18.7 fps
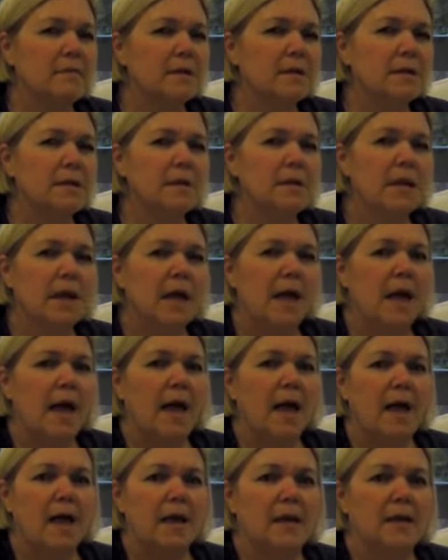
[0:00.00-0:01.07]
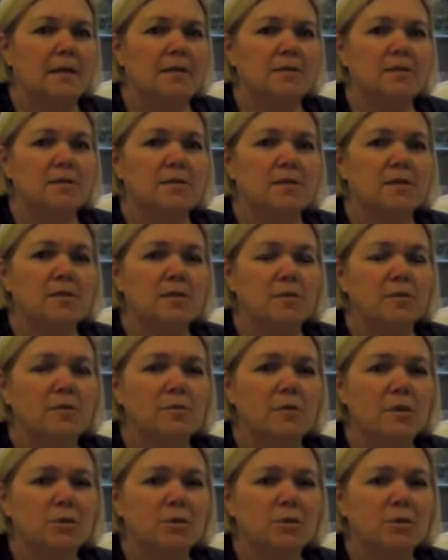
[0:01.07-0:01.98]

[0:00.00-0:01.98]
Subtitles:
one. And you're